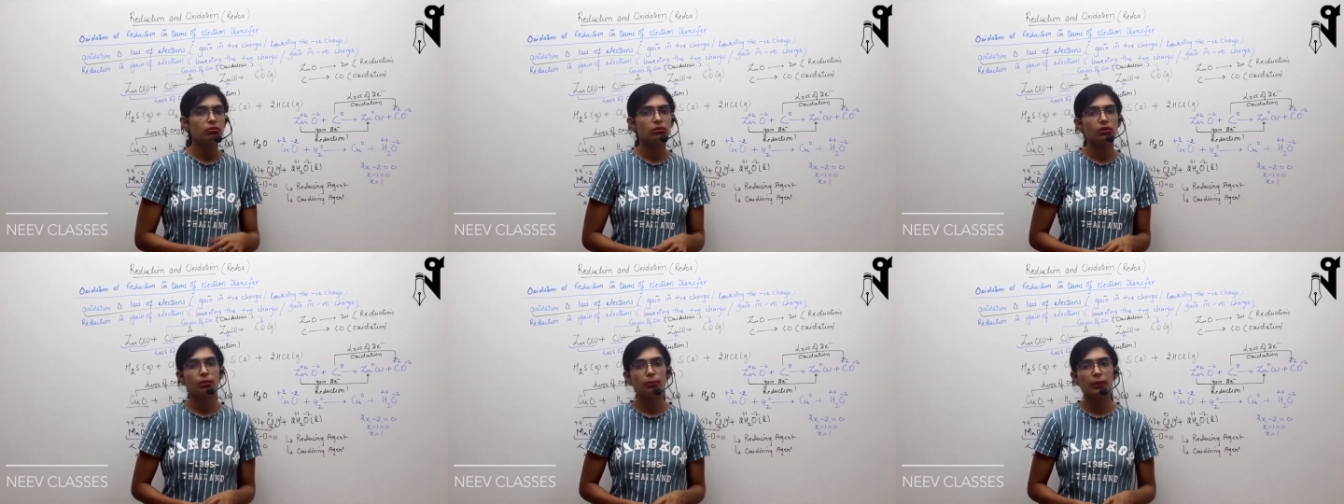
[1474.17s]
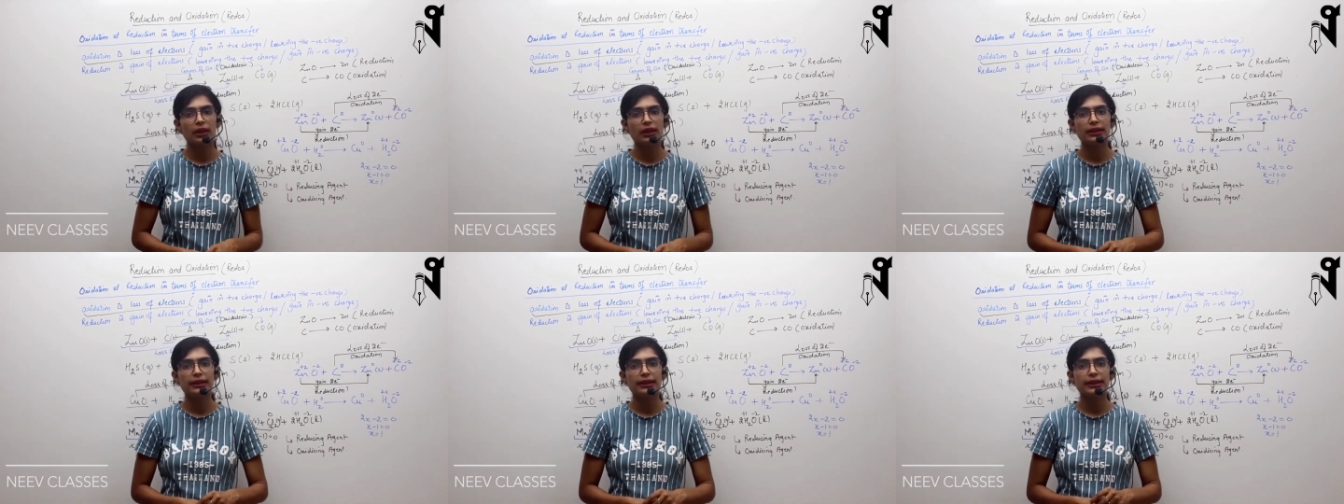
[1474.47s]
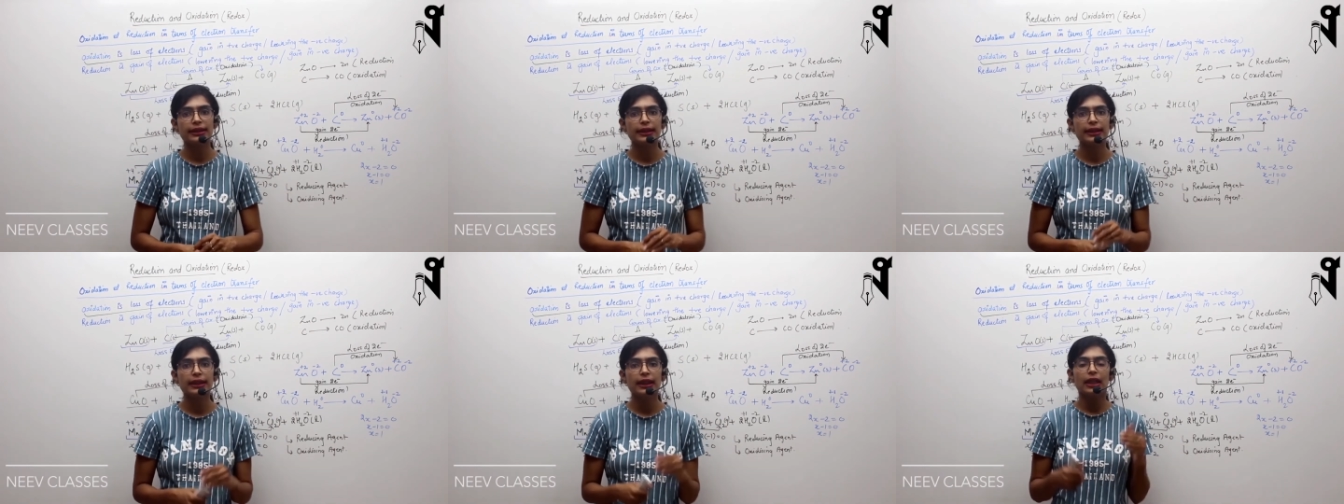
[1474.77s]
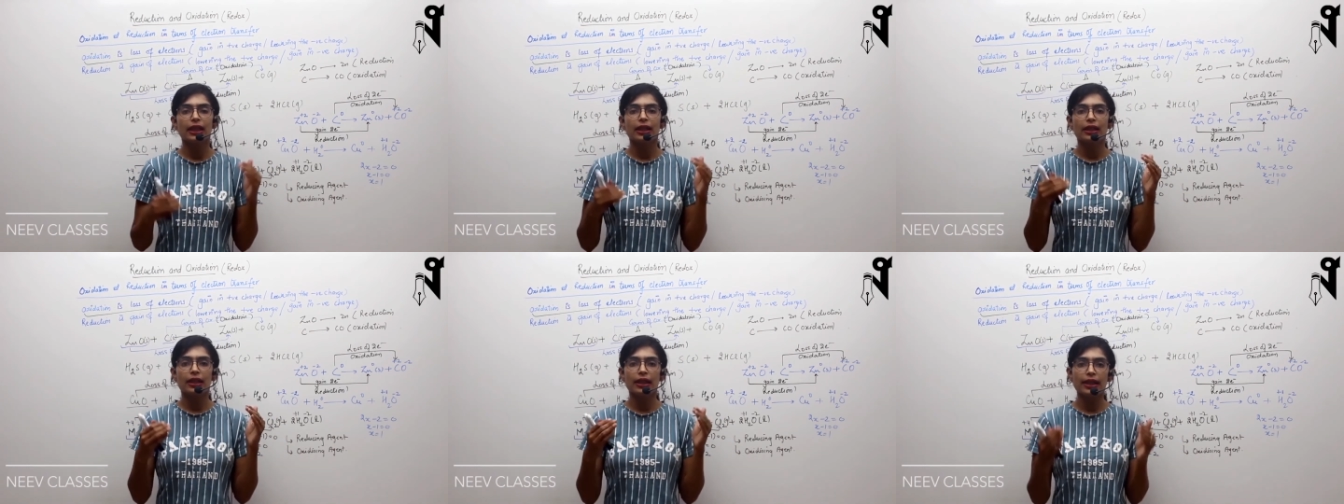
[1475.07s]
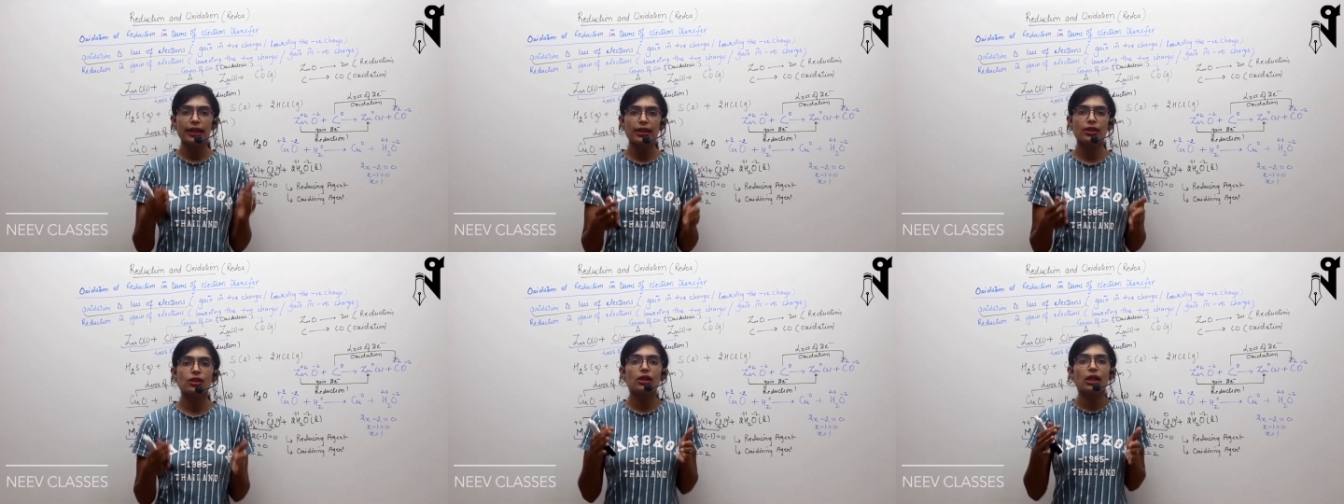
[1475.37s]
so basically the
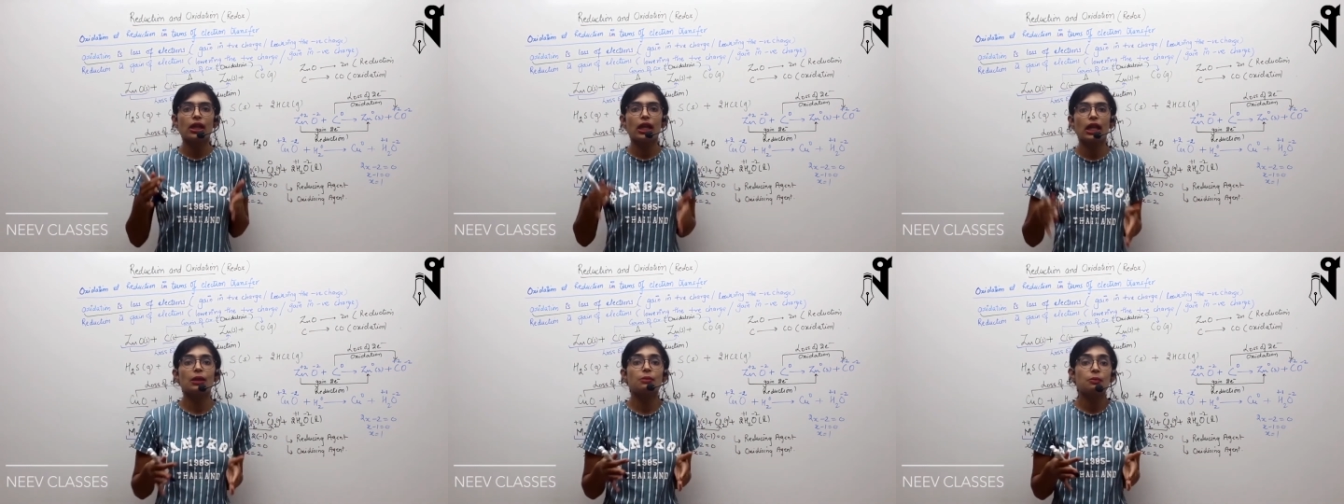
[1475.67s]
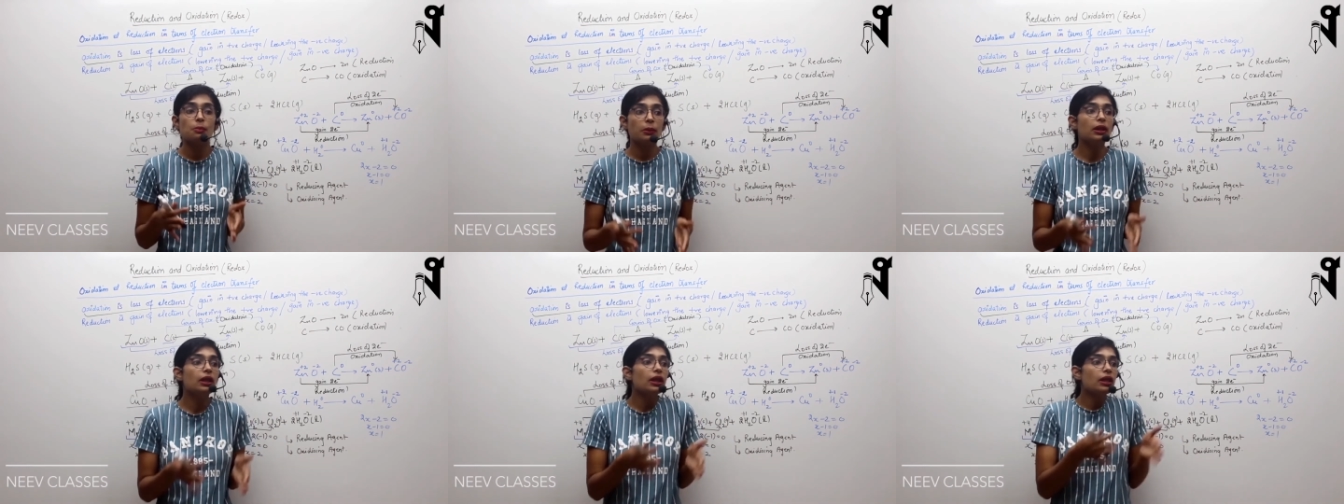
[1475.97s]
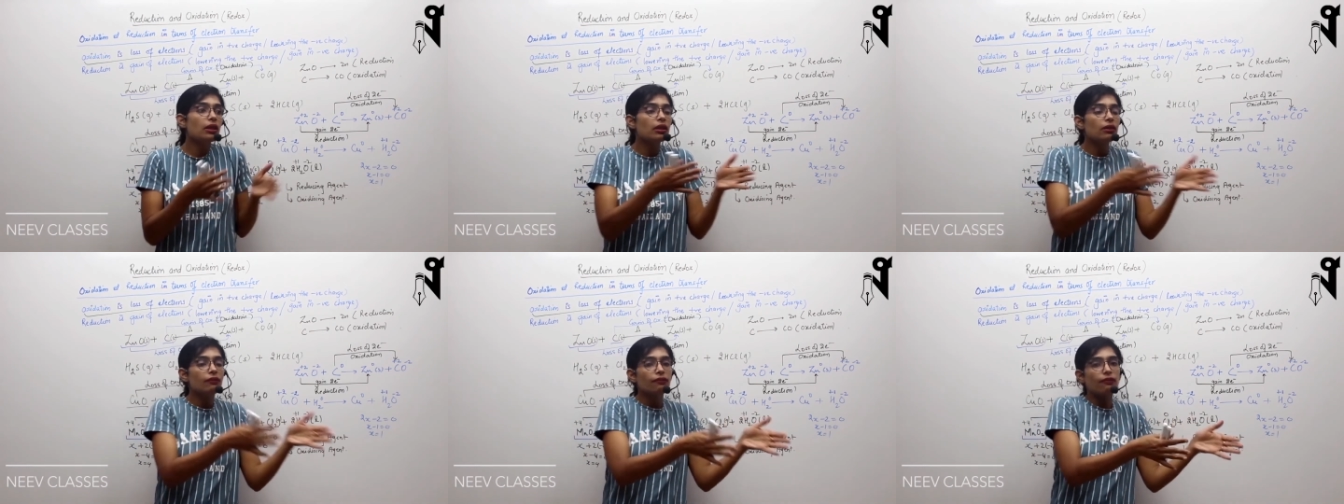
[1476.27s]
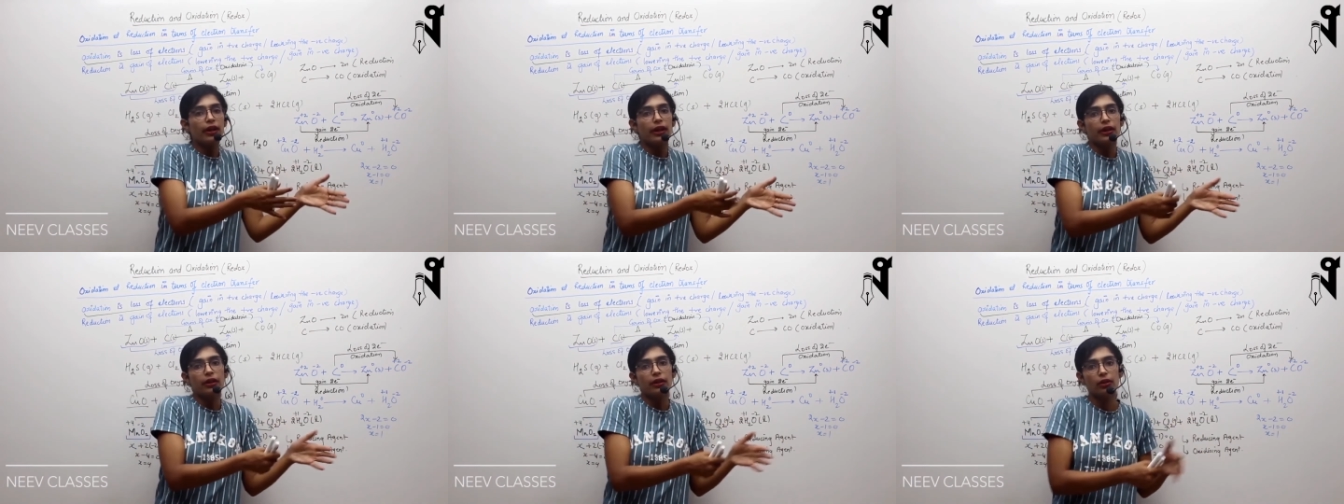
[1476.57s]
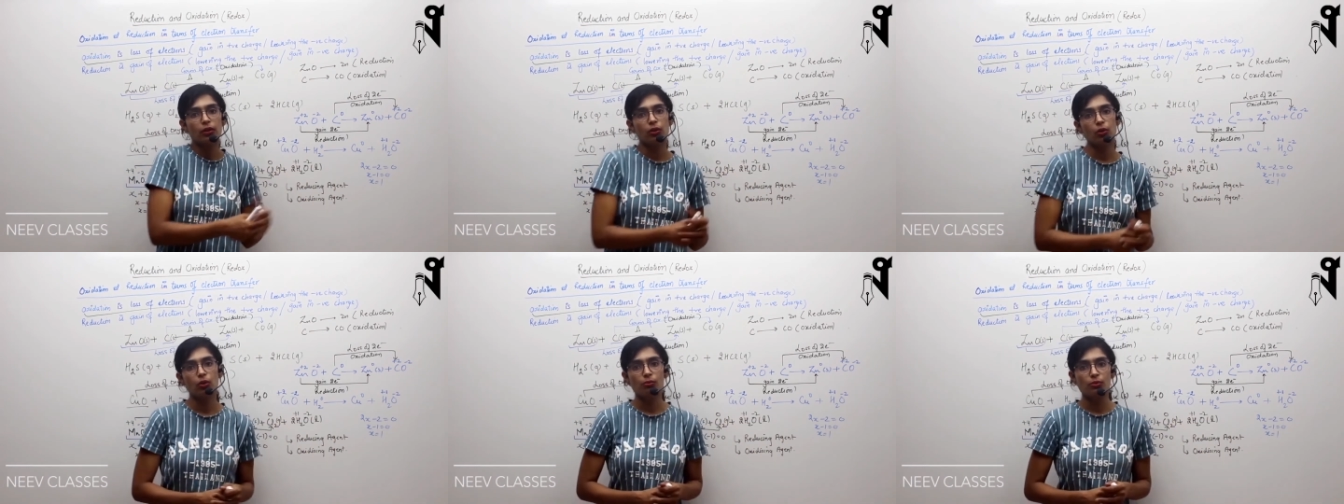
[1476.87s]
agent helps me in
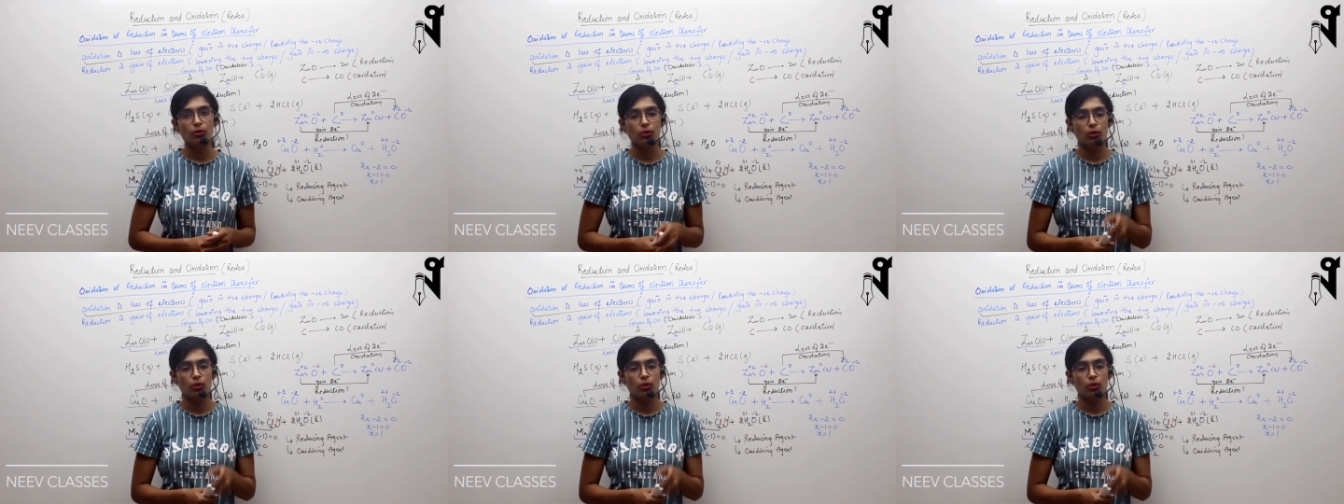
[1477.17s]
finding the home.